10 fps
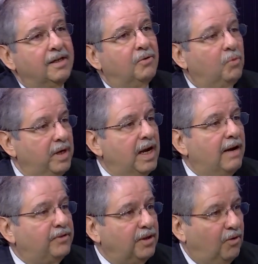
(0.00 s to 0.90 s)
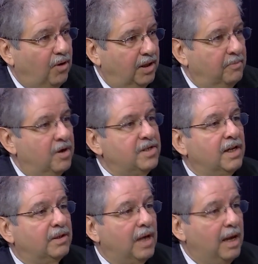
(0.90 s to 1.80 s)
We have to oil them
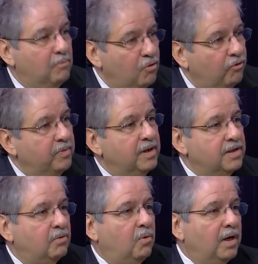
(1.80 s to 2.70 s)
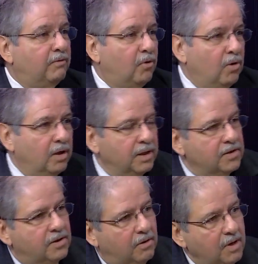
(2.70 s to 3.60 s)
ourselves, and movement is a way of oiling.
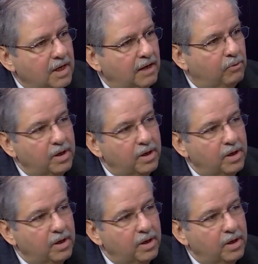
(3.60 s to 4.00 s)
So if we can get